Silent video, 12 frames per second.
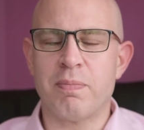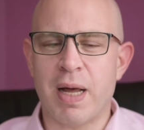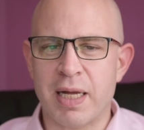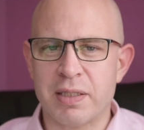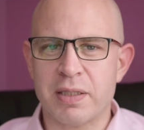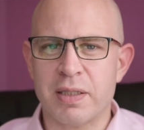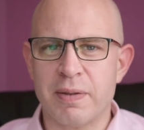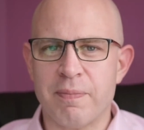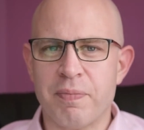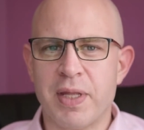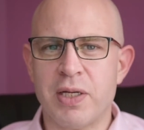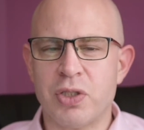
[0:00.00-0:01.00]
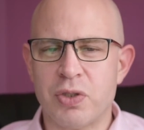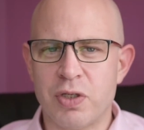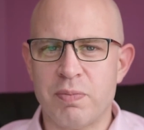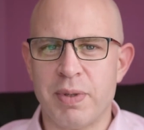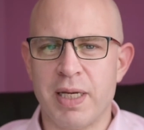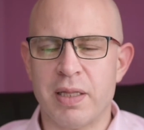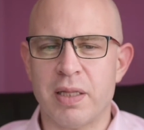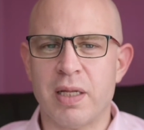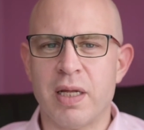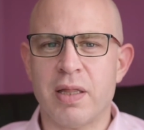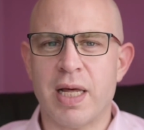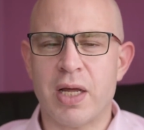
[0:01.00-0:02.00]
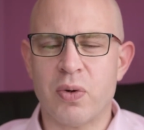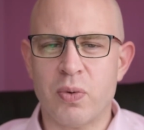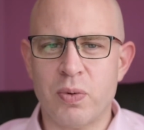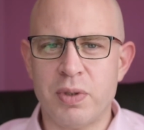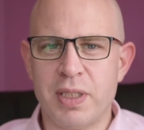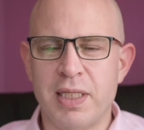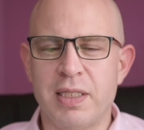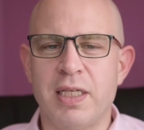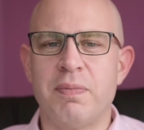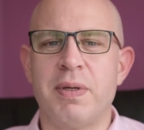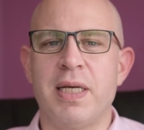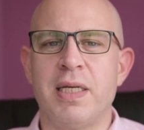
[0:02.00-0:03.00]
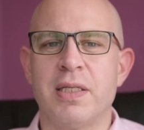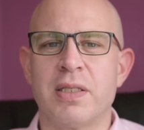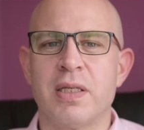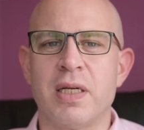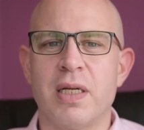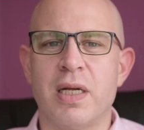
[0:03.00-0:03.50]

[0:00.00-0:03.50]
But it should mean that all DCPs